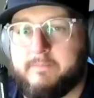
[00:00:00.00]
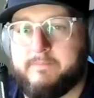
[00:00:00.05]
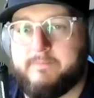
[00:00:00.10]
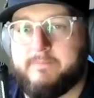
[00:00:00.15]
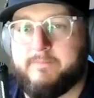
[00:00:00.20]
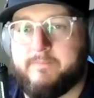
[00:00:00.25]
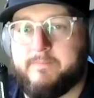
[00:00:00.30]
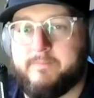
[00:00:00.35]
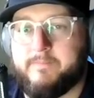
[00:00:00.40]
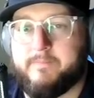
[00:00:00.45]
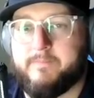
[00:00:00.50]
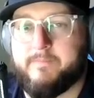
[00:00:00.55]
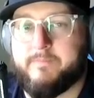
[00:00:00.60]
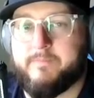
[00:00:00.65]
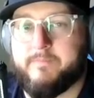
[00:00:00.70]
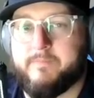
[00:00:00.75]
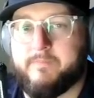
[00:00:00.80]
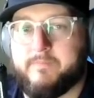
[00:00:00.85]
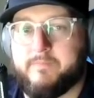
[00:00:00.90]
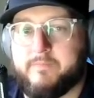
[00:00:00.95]

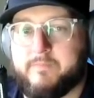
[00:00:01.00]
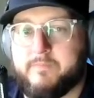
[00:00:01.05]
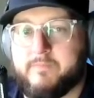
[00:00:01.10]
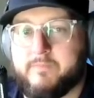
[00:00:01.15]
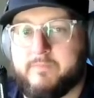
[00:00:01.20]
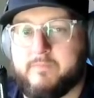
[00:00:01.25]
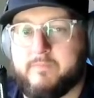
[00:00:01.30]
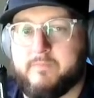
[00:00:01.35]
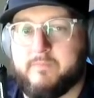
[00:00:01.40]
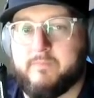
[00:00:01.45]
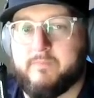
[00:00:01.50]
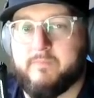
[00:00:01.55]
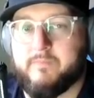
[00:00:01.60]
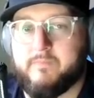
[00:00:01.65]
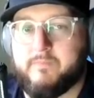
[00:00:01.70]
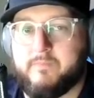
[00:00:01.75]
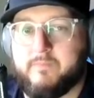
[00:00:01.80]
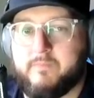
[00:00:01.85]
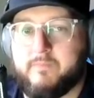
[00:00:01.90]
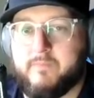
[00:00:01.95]

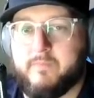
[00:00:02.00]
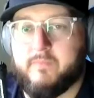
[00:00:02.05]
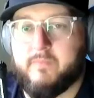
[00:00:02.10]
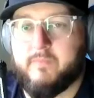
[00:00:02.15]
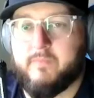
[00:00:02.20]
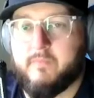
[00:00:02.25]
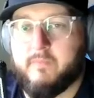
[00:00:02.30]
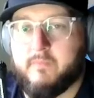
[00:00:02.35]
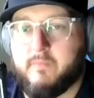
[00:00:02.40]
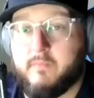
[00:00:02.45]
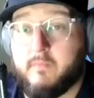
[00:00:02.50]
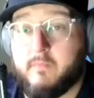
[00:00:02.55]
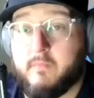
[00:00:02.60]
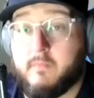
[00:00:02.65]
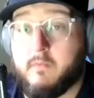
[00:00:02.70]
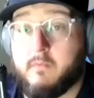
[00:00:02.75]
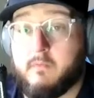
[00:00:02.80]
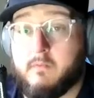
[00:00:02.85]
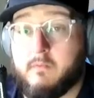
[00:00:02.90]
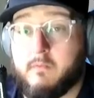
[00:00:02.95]

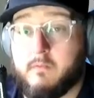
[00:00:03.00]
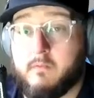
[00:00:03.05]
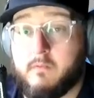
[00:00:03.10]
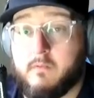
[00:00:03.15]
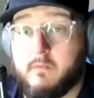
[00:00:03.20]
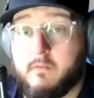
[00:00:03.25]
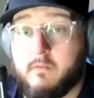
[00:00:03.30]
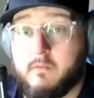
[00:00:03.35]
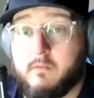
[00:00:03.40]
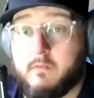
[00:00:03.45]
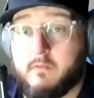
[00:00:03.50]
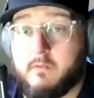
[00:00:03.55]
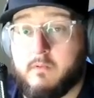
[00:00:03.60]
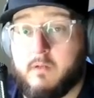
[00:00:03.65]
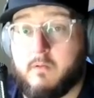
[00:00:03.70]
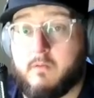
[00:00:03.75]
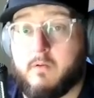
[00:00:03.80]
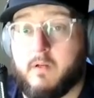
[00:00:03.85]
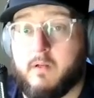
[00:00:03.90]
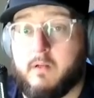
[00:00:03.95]

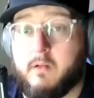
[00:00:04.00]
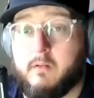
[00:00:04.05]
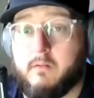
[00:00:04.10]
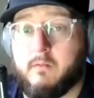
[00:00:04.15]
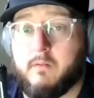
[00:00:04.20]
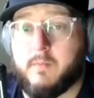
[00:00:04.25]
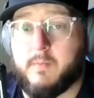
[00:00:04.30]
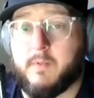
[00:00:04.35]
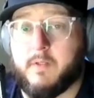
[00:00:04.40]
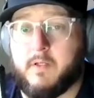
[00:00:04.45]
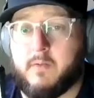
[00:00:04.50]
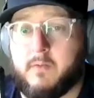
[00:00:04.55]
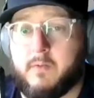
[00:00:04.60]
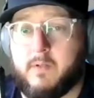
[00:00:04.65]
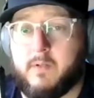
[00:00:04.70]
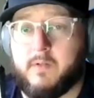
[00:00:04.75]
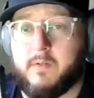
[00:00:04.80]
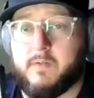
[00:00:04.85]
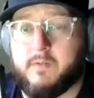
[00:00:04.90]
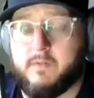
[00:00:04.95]

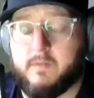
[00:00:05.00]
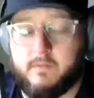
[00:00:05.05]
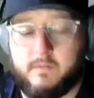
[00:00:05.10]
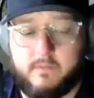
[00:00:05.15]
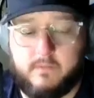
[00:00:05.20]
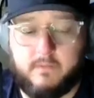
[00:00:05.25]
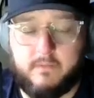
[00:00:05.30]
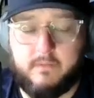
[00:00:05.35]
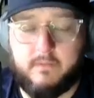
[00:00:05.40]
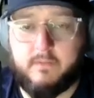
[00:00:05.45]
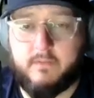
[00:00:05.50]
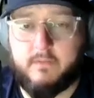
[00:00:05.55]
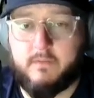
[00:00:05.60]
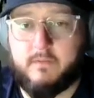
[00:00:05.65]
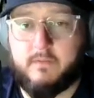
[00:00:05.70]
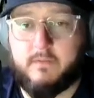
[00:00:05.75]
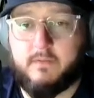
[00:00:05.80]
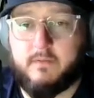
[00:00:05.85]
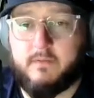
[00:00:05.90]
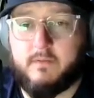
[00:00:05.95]

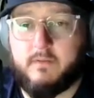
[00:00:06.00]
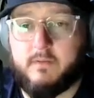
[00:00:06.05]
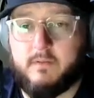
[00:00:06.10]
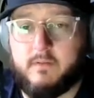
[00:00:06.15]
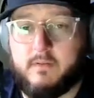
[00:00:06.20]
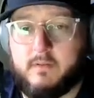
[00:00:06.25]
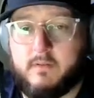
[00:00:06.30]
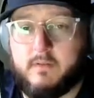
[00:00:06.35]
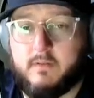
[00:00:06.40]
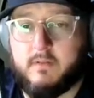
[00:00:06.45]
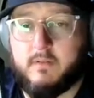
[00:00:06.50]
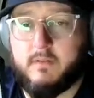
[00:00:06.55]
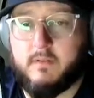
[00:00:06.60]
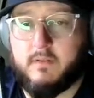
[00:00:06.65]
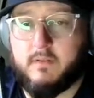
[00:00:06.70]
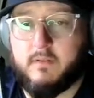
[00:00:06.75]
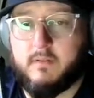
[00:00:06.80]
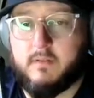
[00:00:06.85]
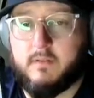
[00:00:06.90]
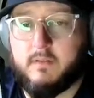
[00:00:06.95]

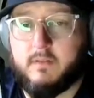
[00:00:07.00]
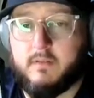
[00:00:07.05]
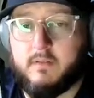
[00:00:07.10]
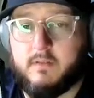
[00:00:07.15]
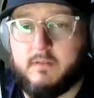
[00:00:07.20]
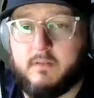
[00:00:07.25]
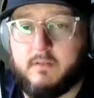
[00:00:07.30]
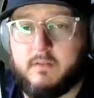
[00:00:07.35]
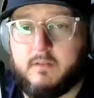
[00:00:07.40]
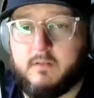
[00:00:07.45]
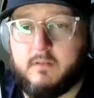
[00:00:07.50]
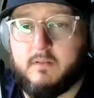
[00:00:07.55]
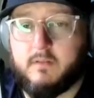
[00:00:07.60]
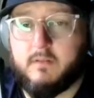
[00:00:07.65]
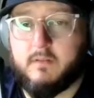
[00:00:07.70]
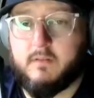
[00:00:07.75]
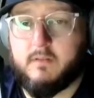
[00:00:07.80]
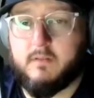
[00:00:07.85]
(not speaking)